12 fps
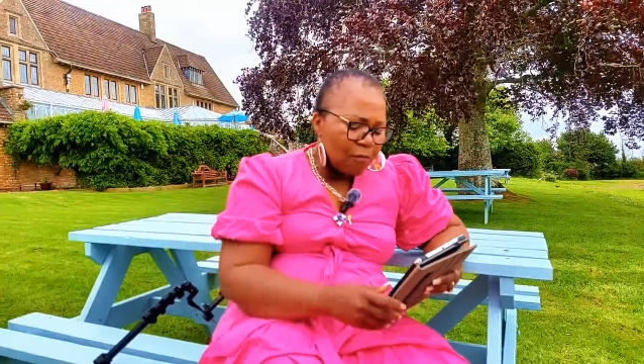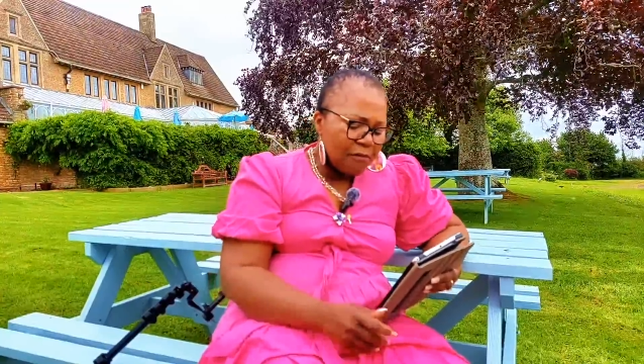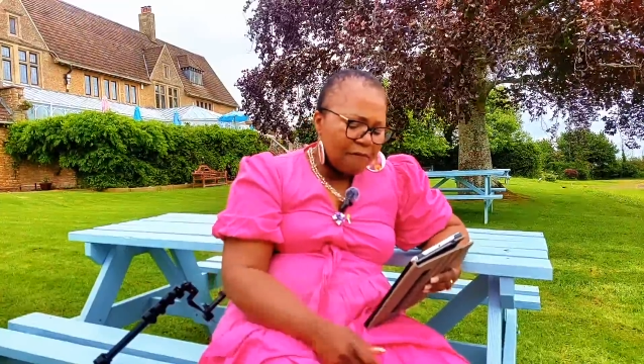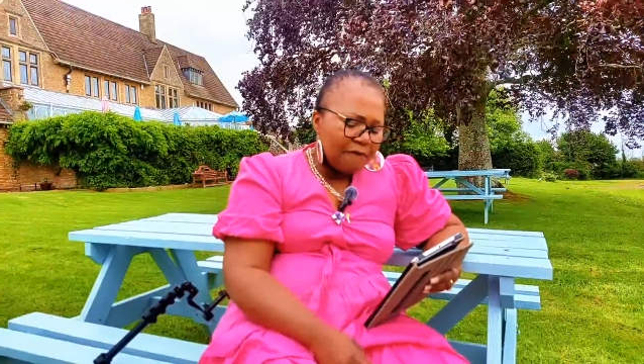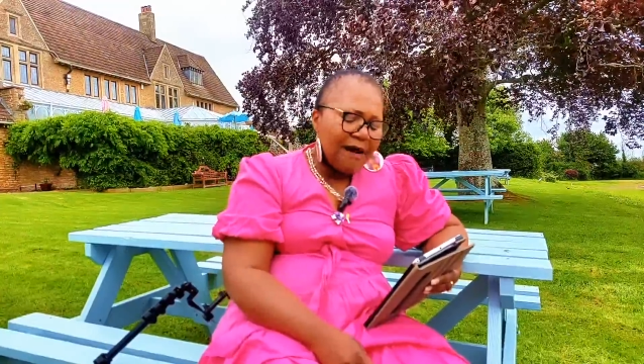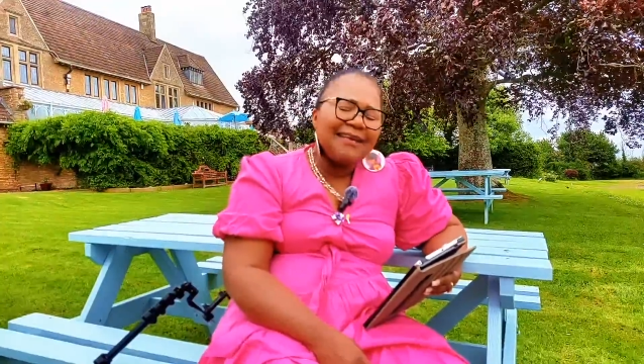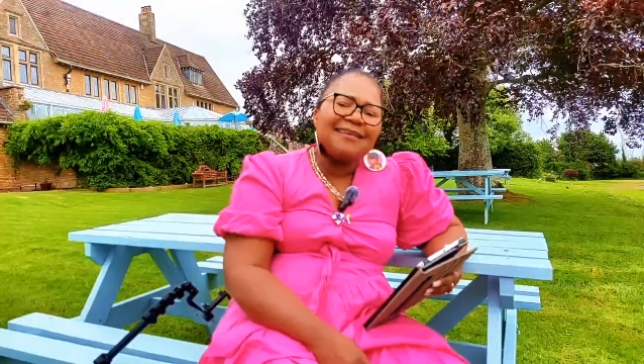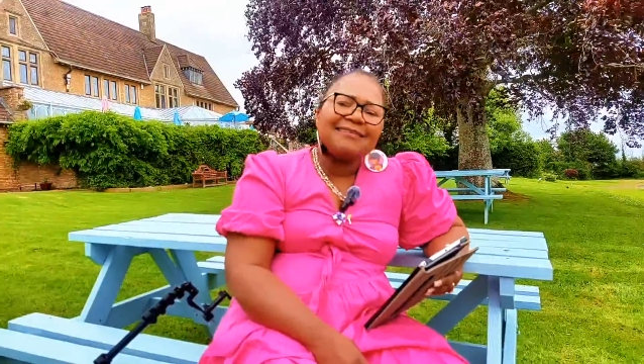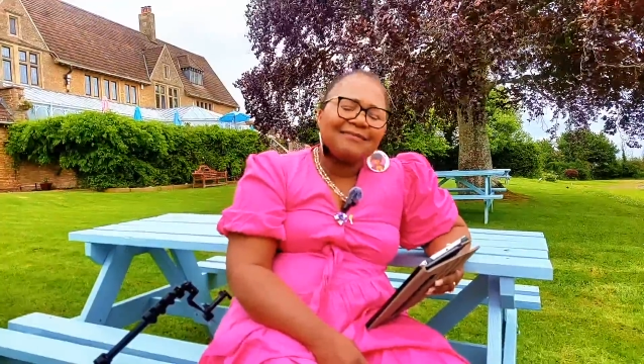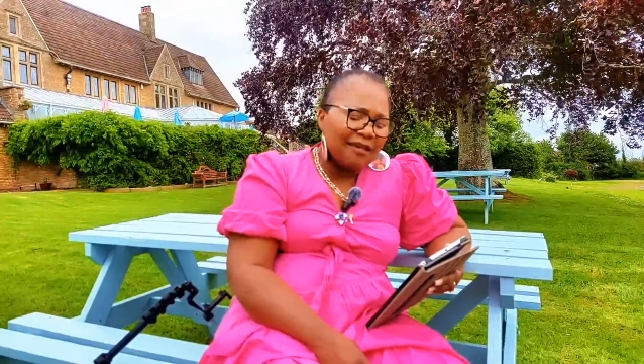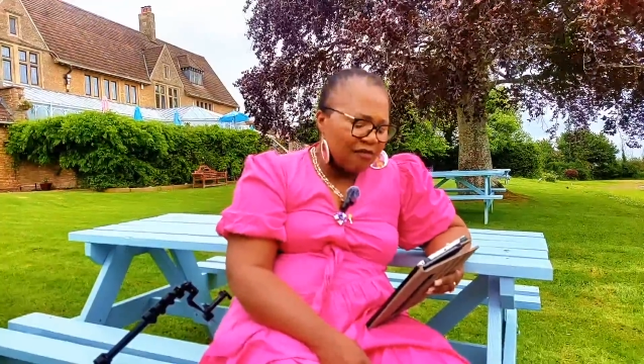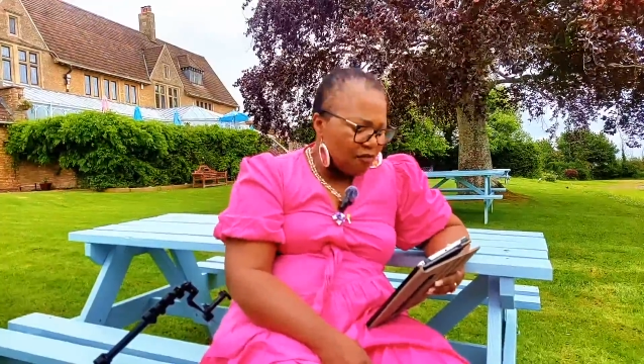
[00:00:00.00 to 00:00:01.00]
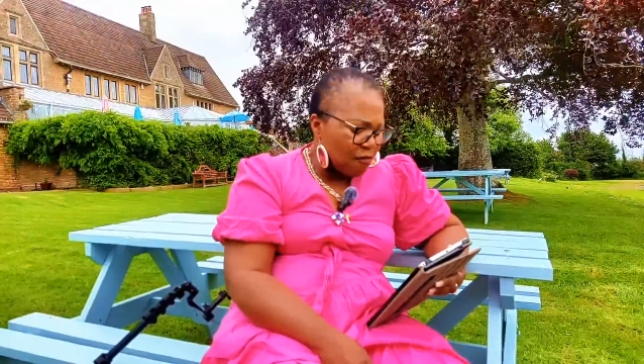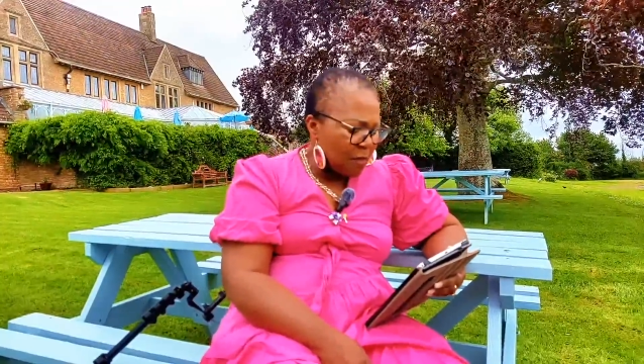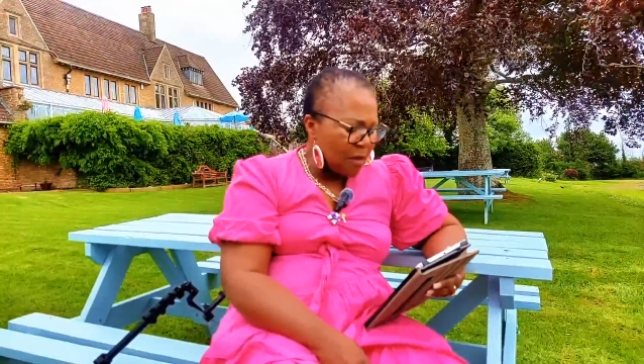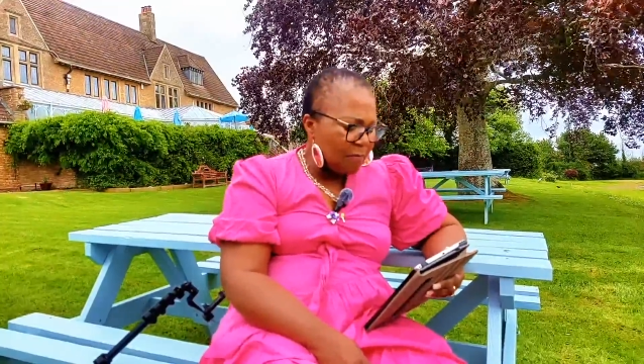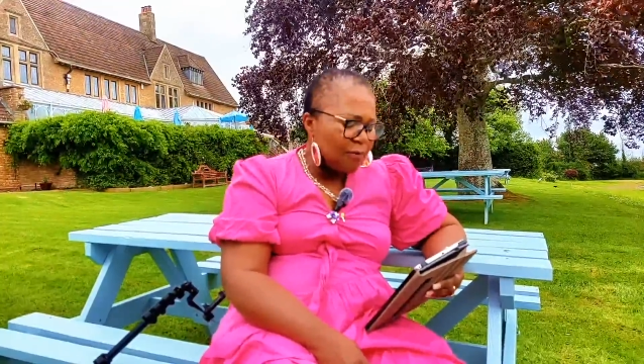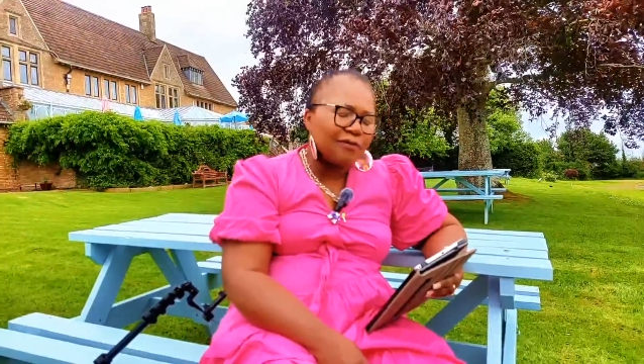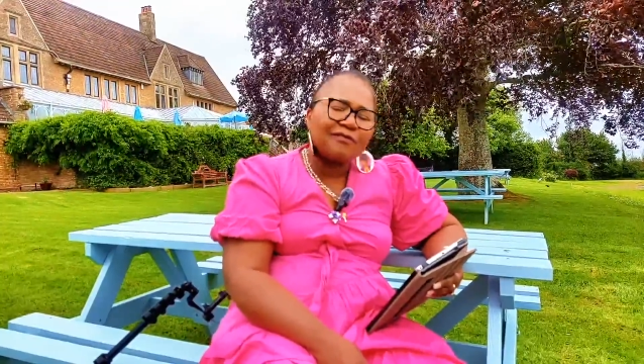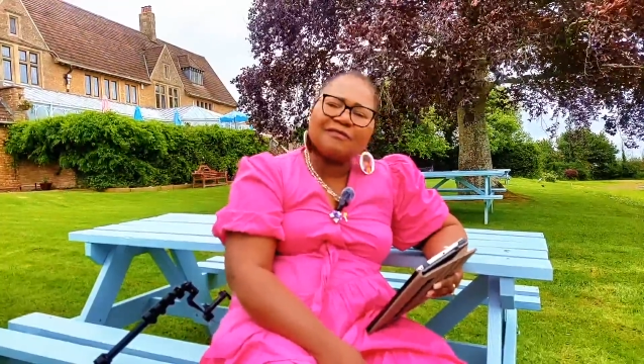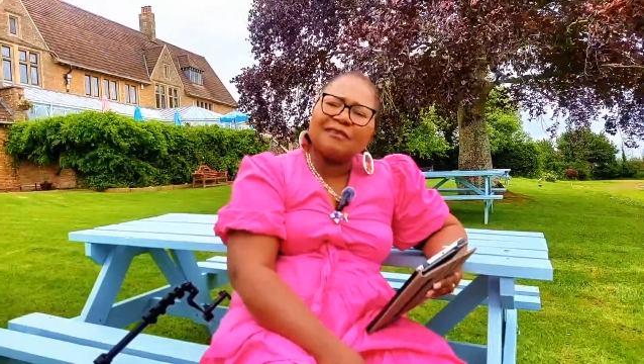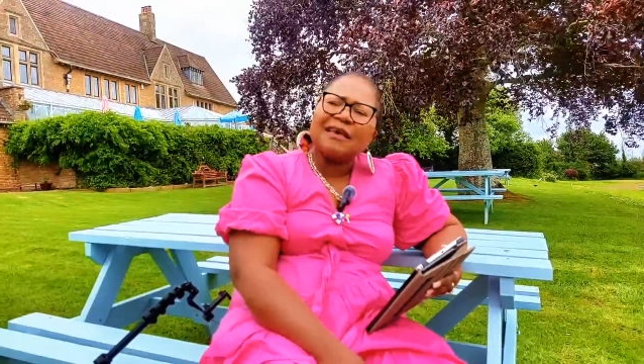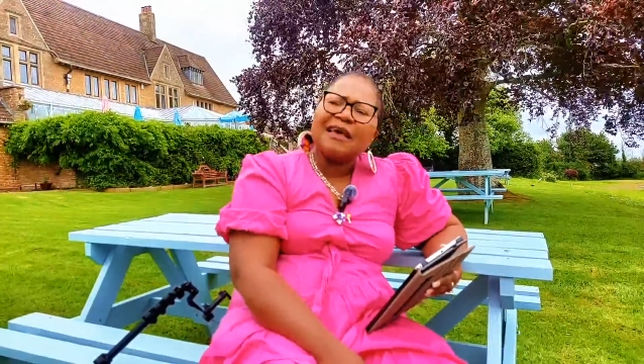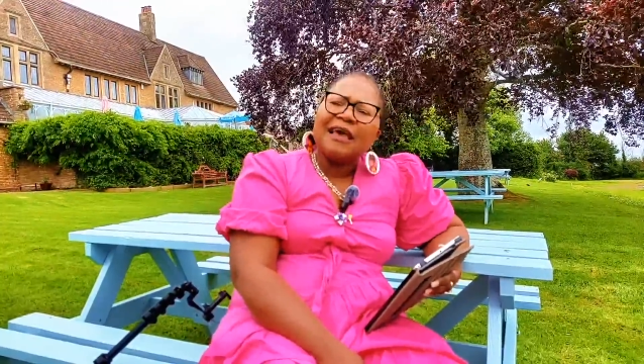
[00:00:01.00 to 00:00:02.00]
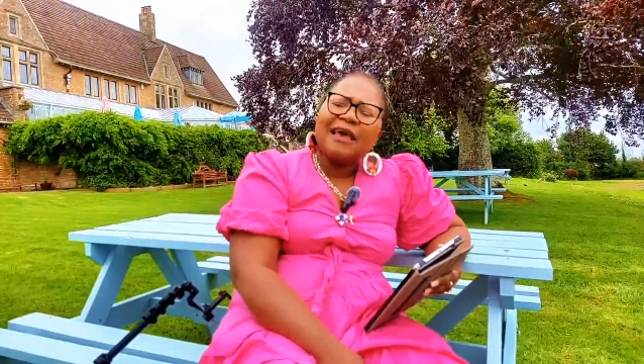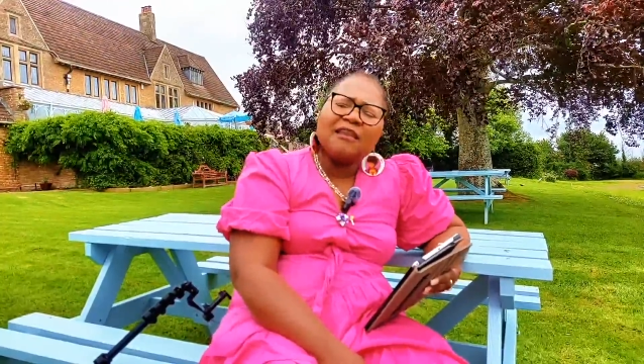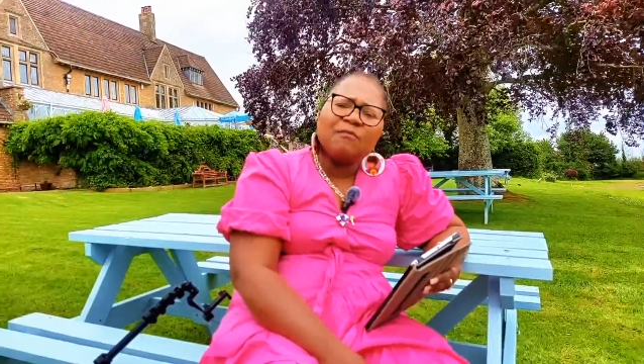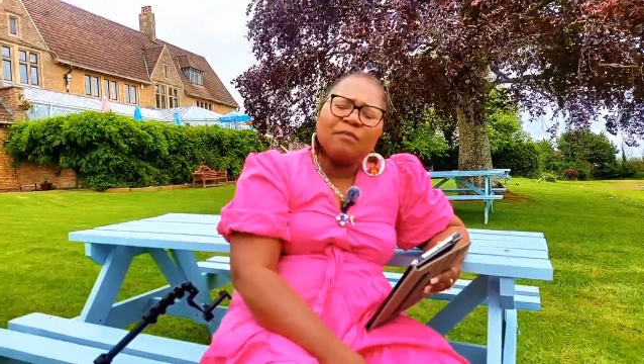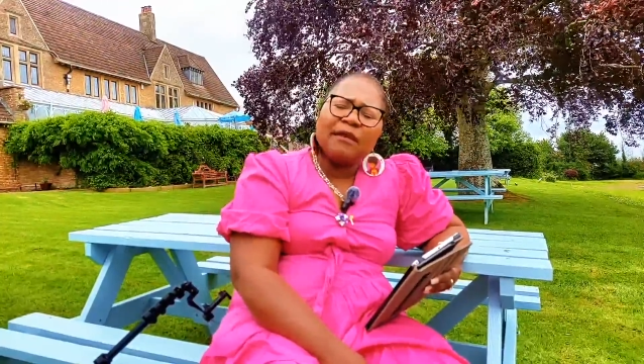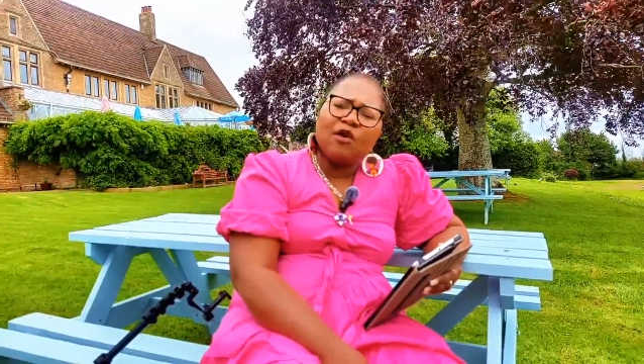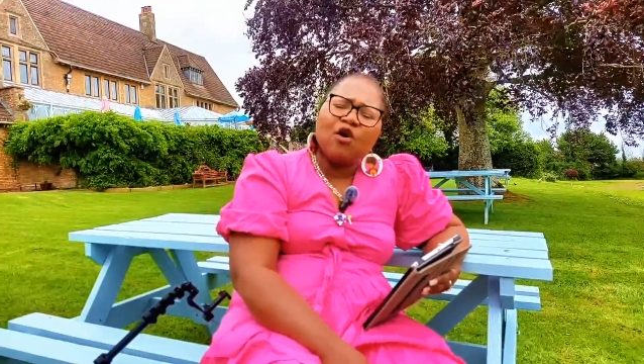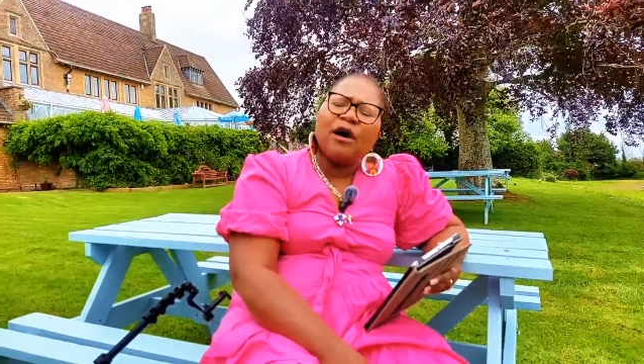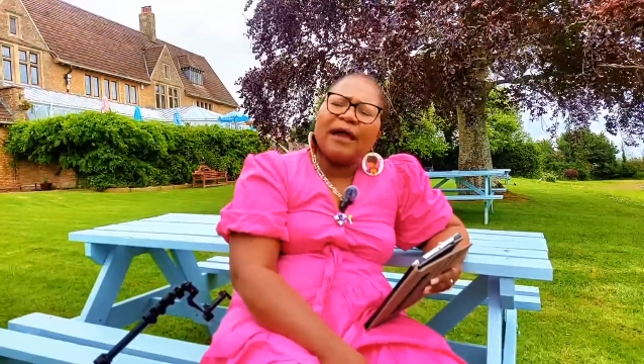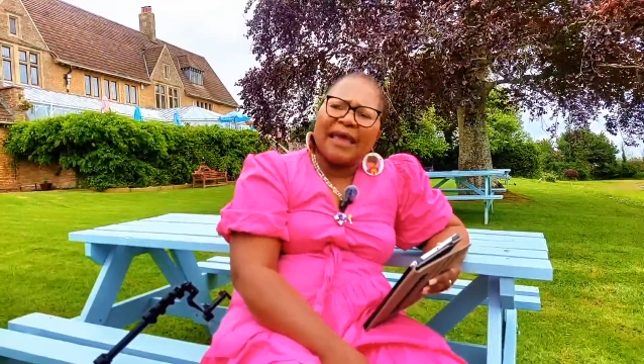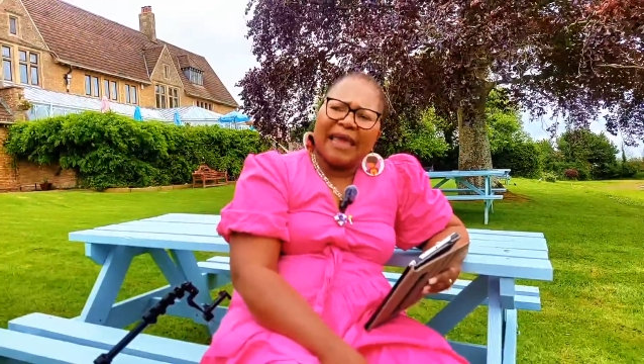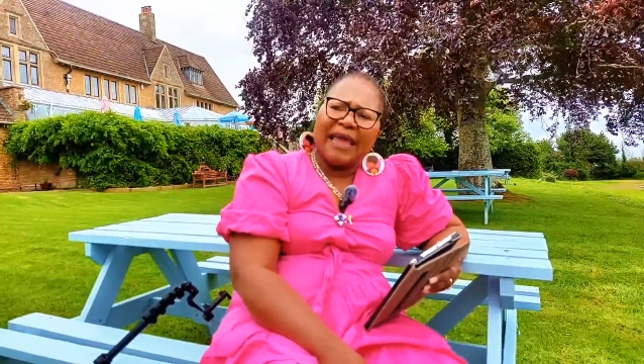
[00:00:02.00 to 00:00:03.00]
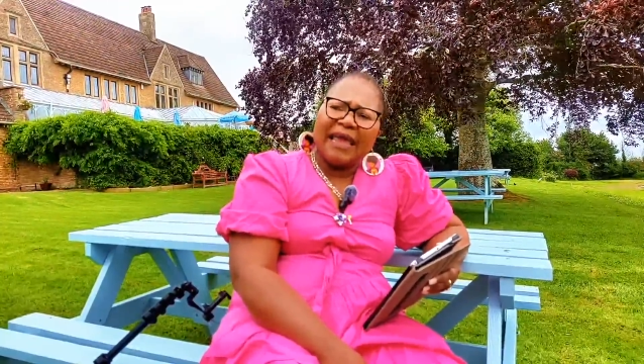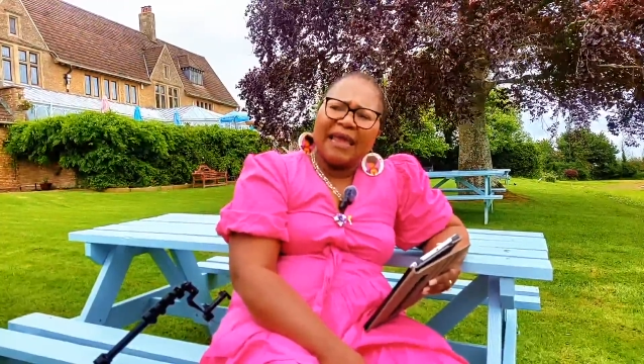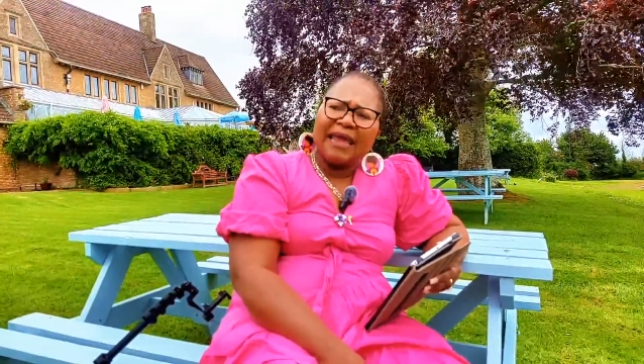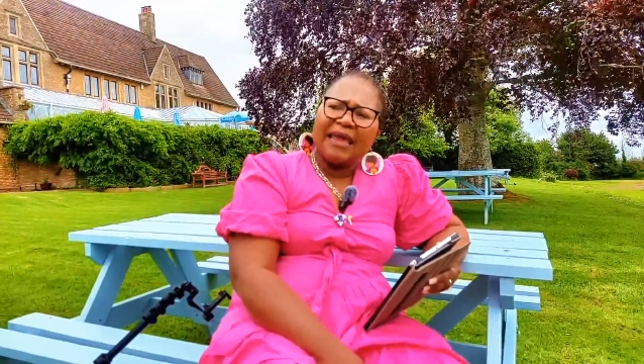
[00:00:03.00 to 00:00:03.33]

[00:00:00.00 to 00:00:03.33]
provide a sense of purpose and belonging.